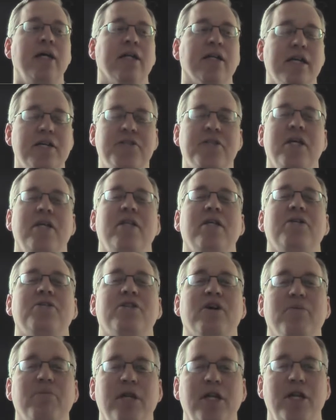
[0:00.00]
Let's say that
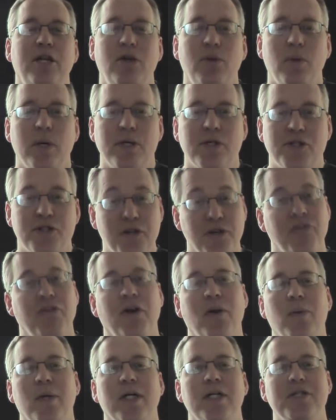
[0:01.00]
somebody knew what
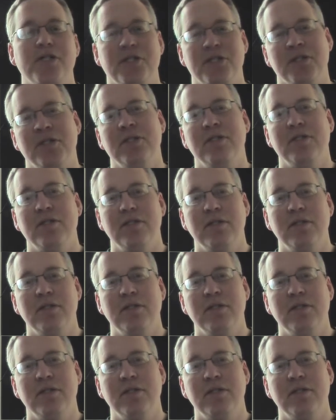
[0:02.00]
surfing was.